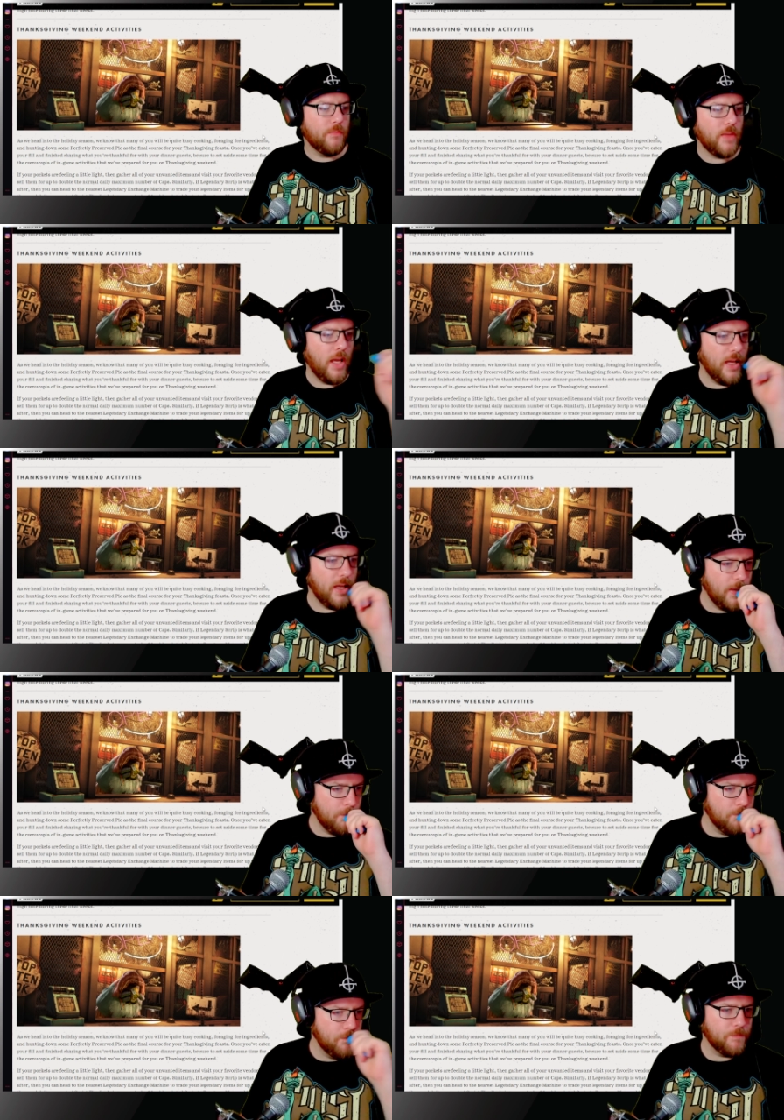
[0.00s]

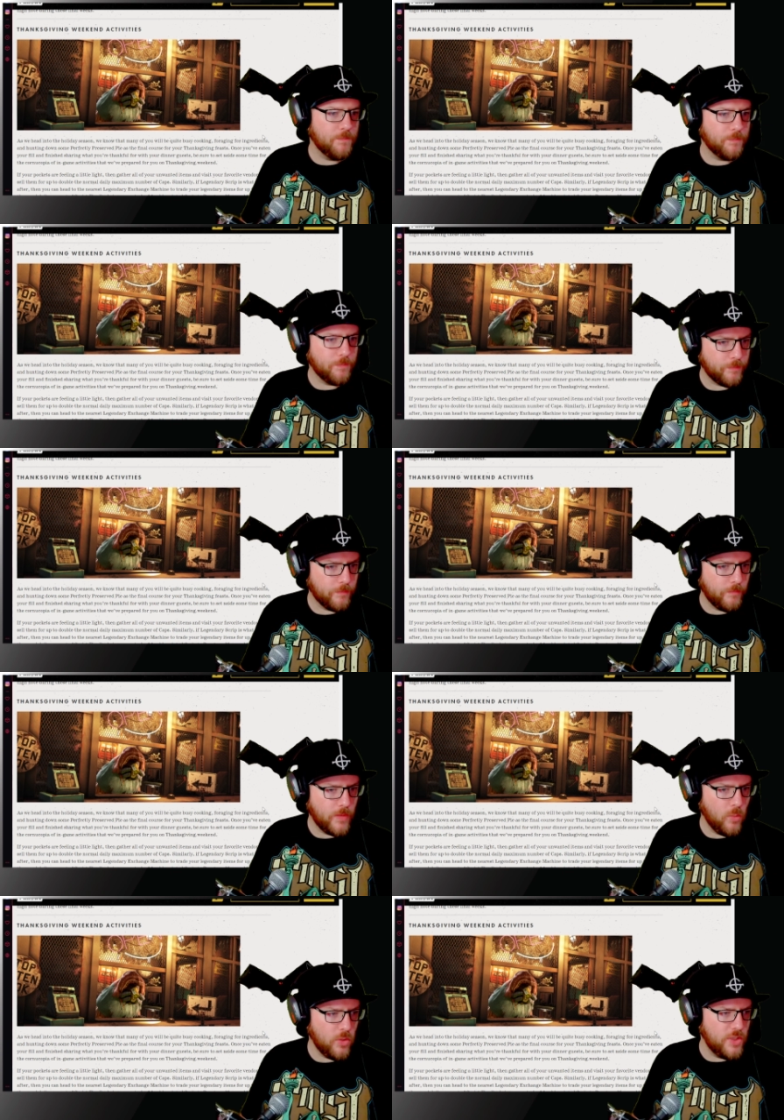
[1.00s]

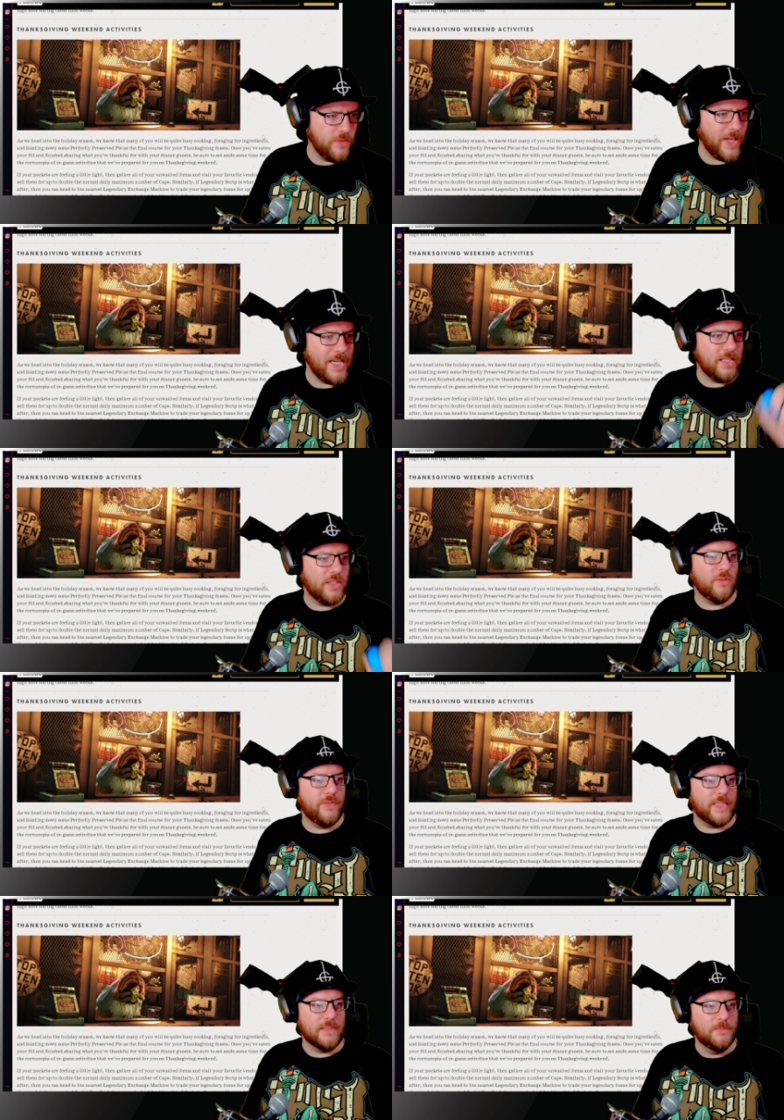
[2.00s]
once you've eaten your
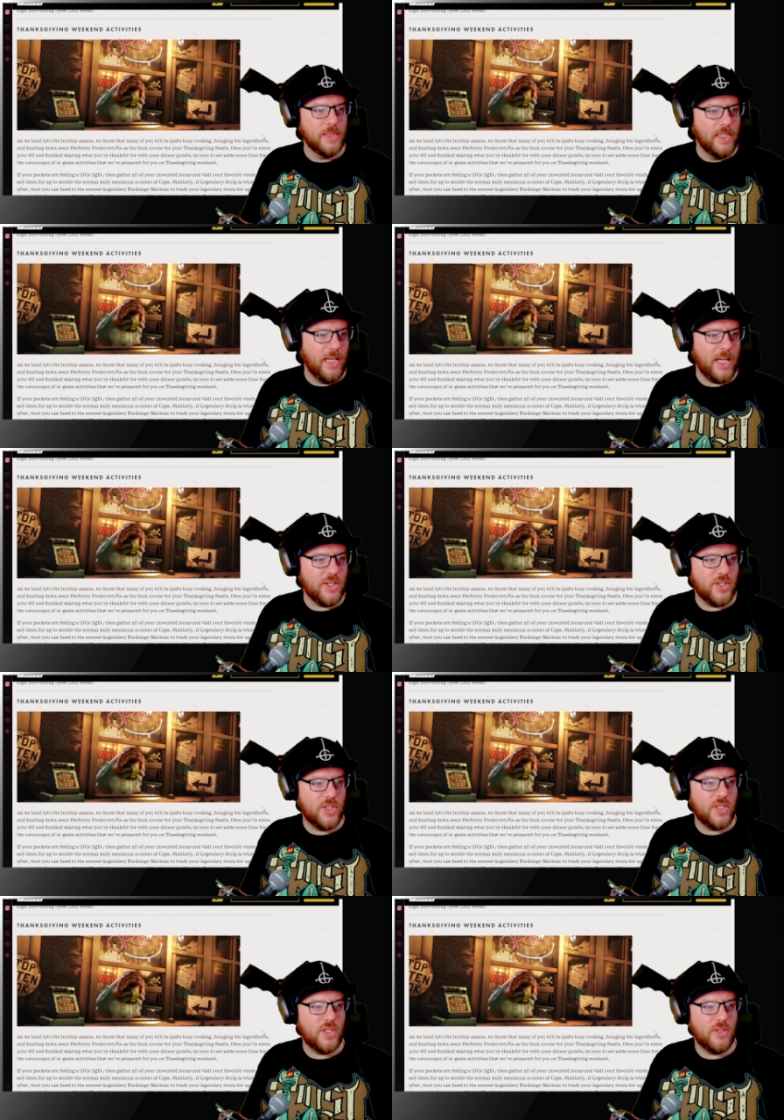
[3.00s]
fill and
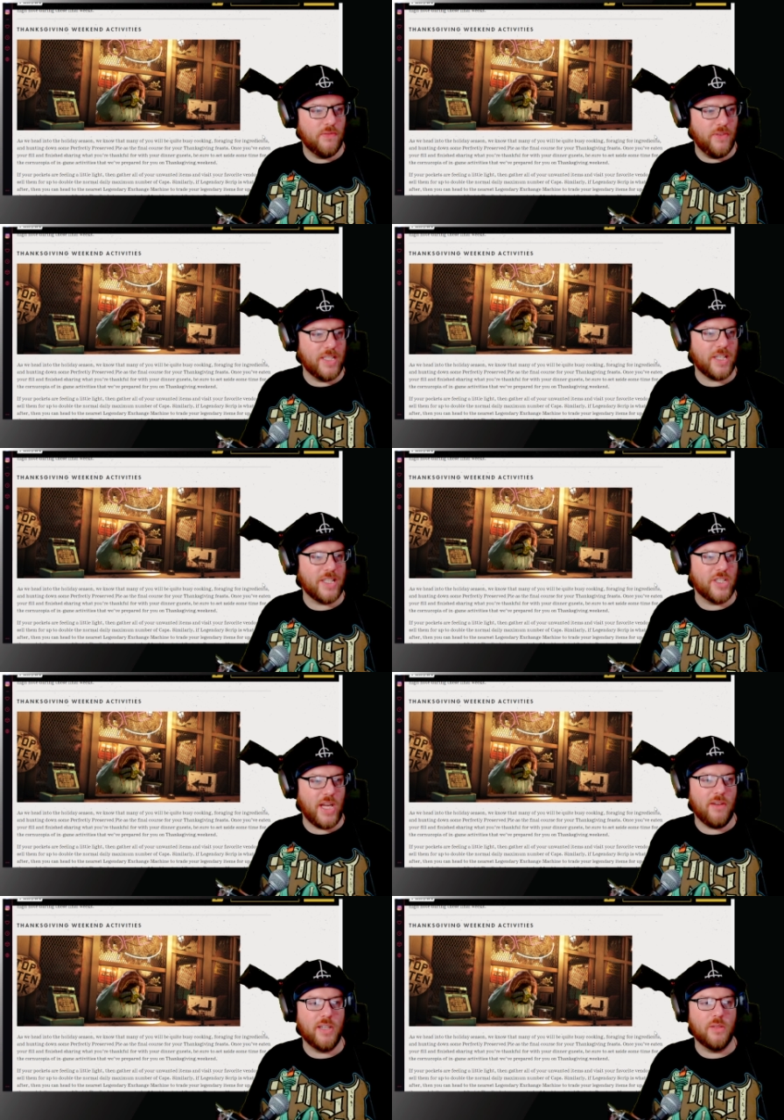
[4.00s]
finished
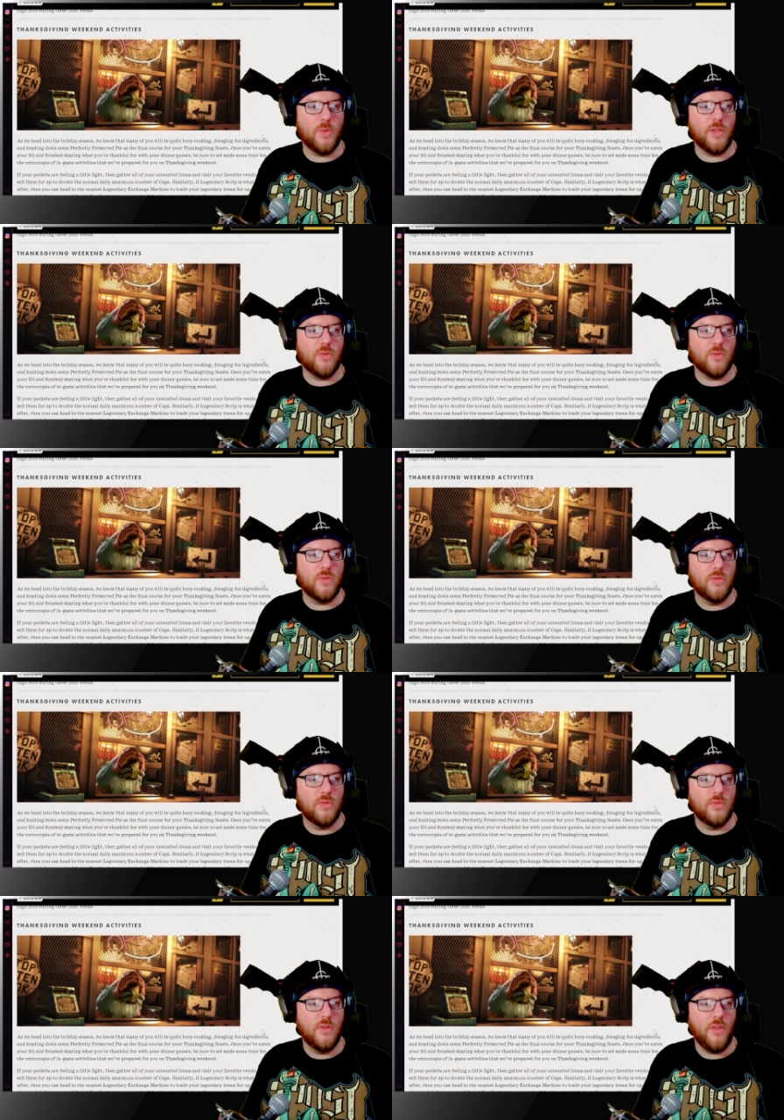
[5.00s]
sharing what you're
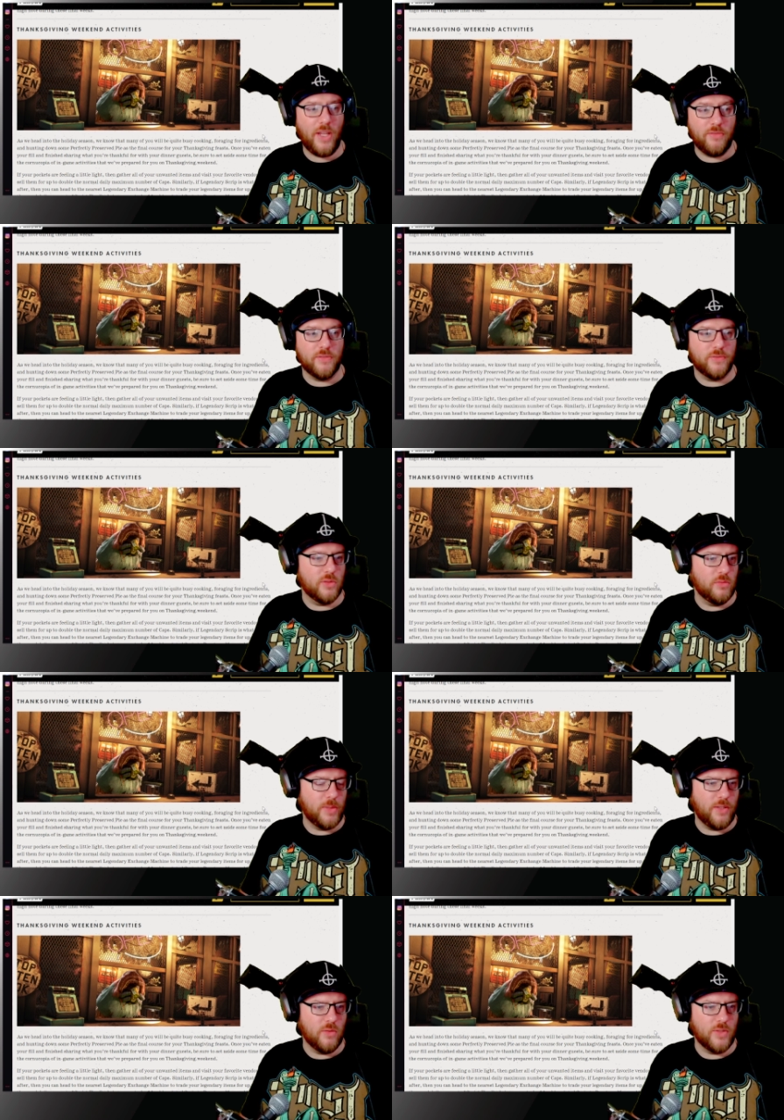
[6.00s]
thankful for
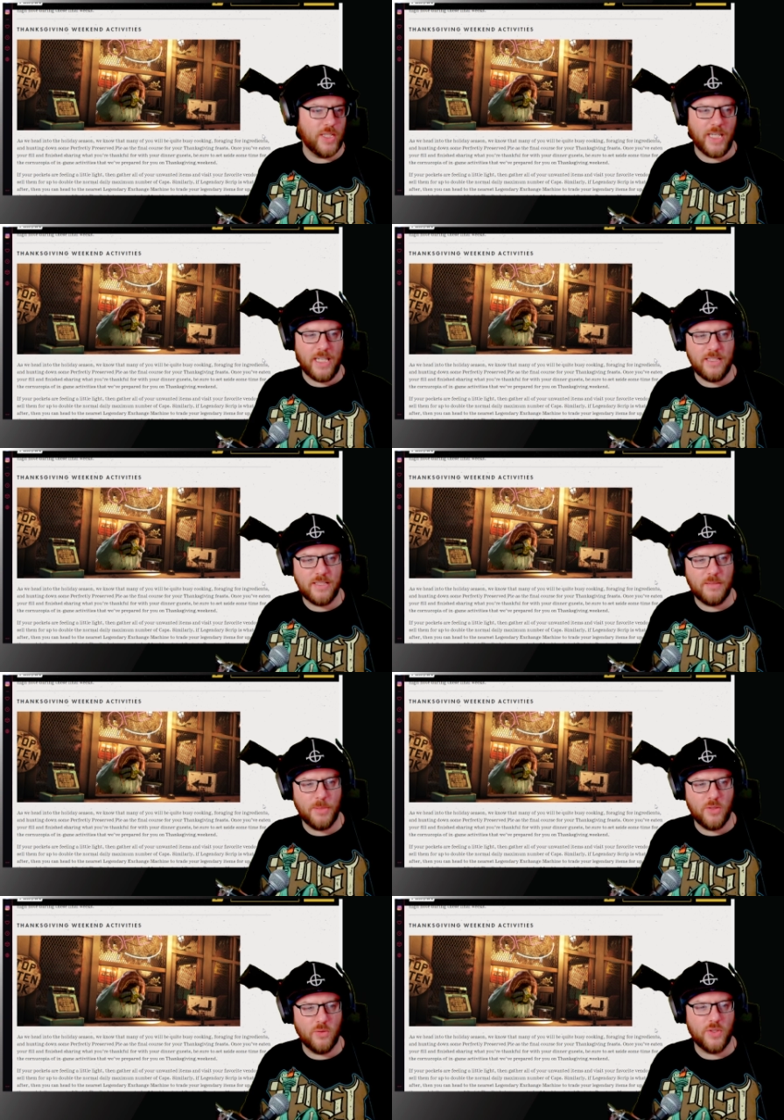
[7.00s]
with your dinner guests, be
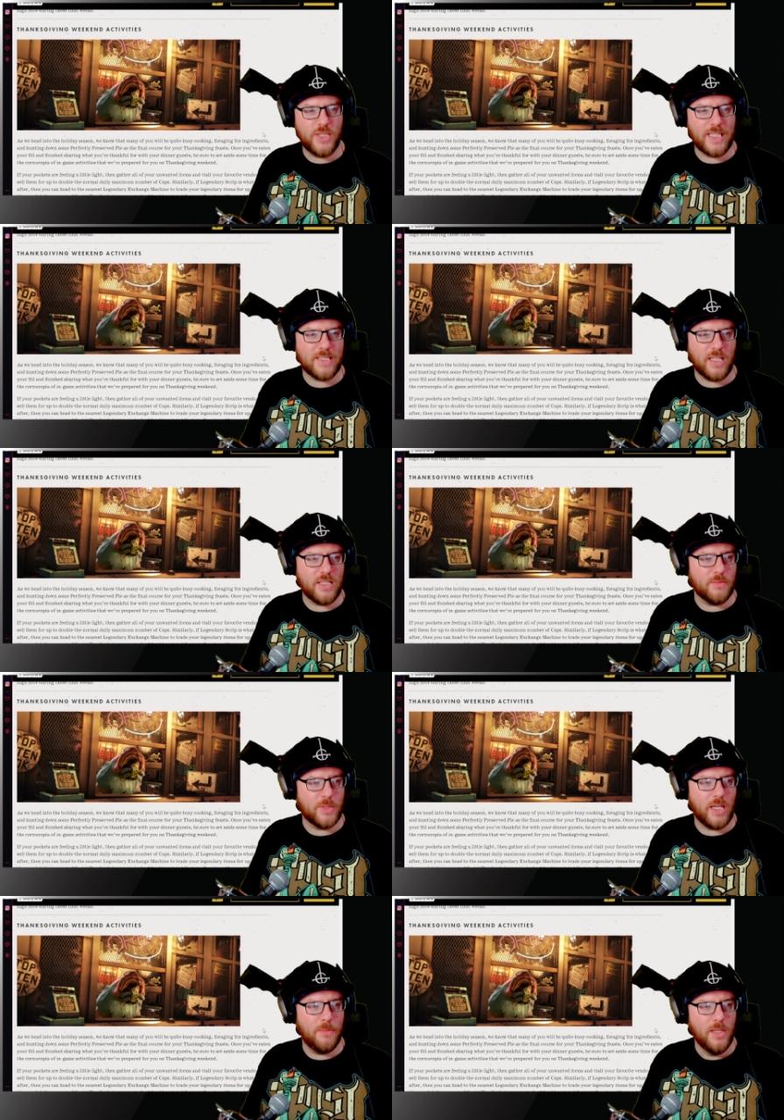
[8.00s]
sure to set aside some
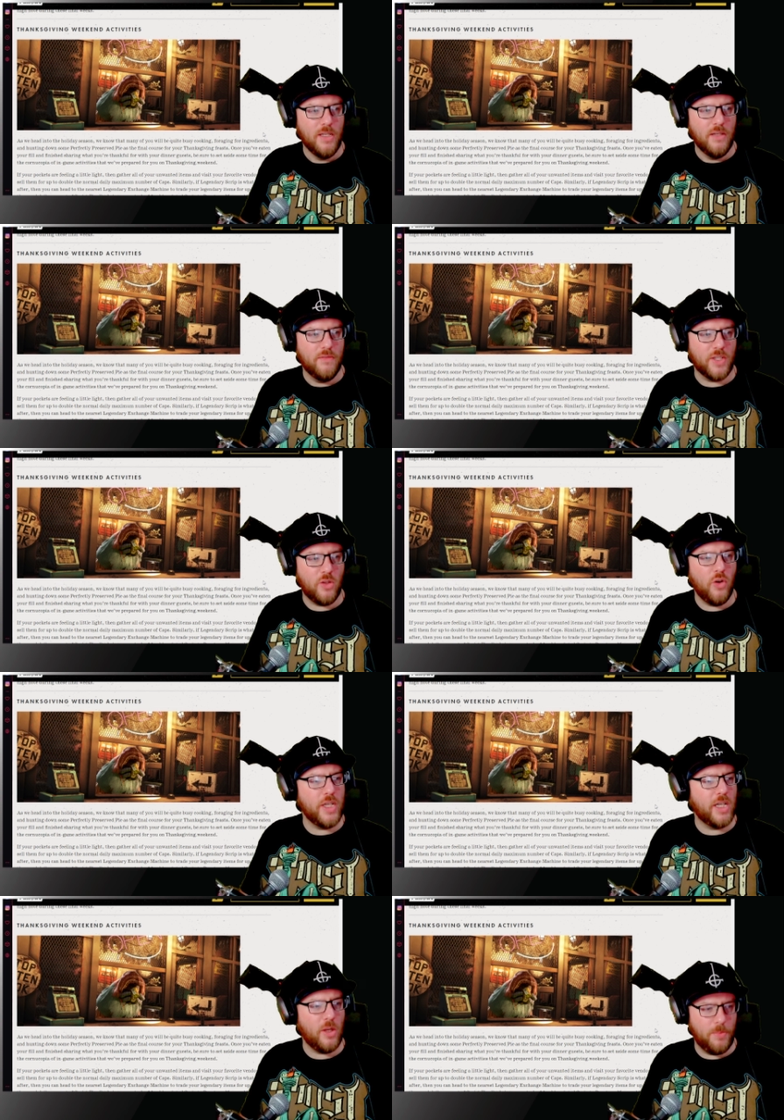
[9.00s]
time for the
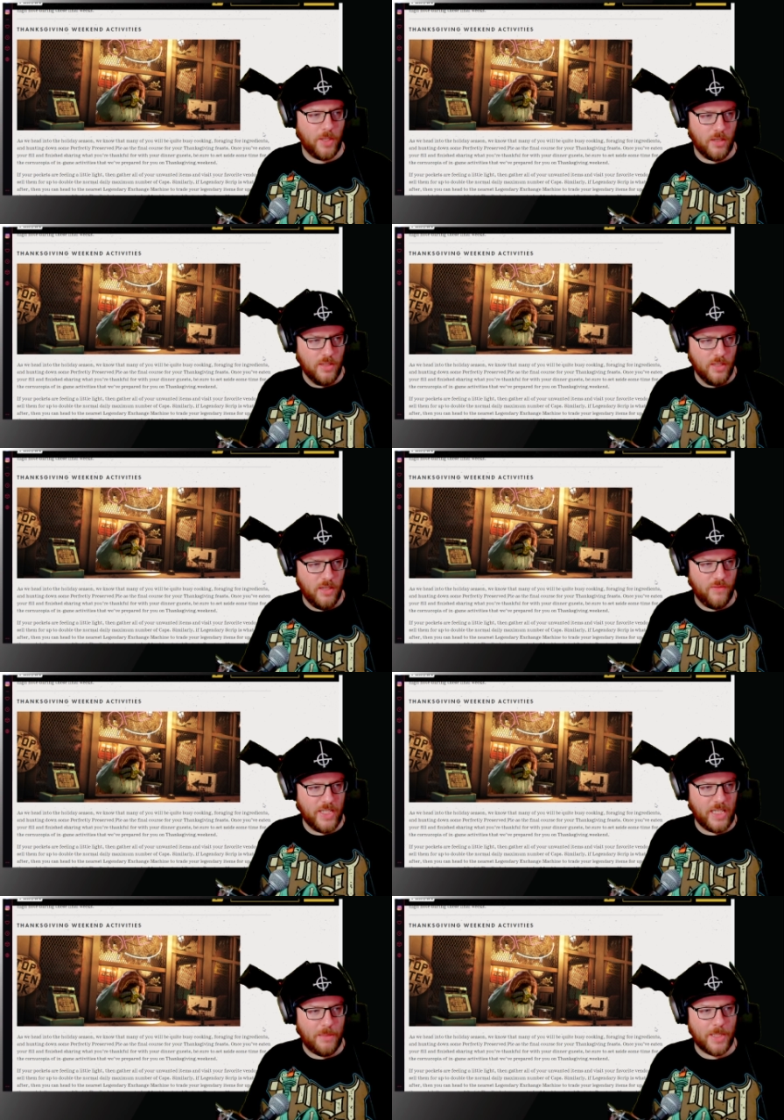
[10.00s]
cornucopia of
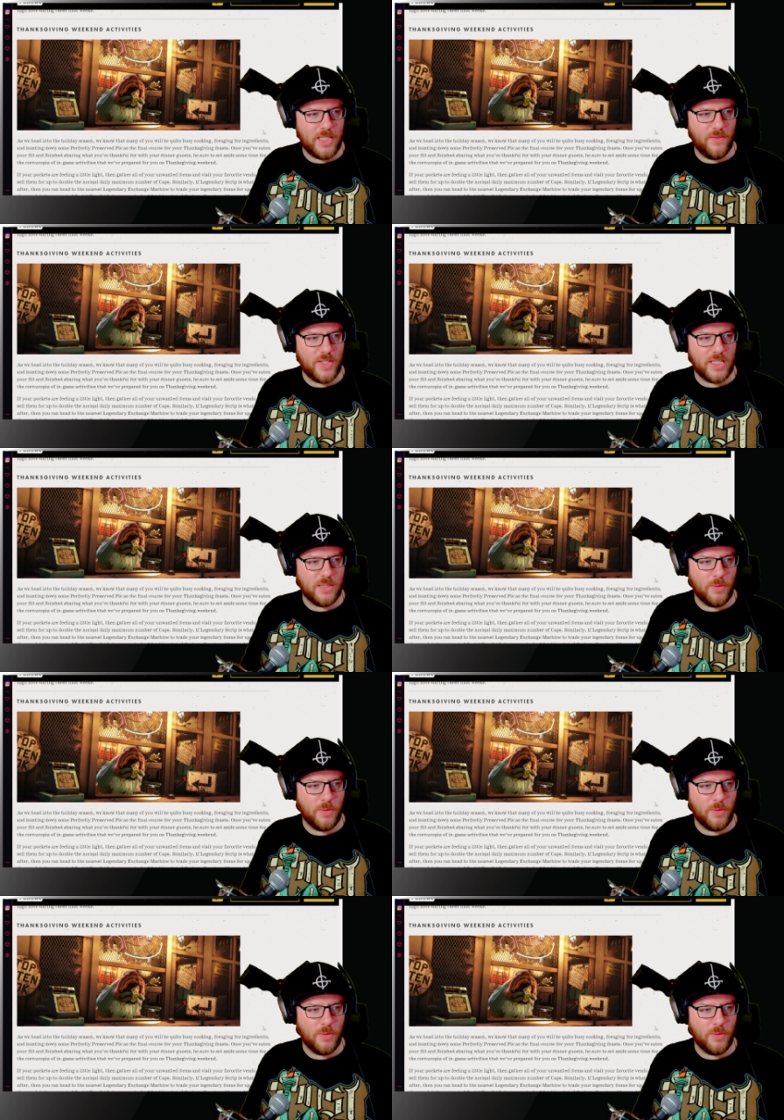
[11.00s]
in-game activities that we've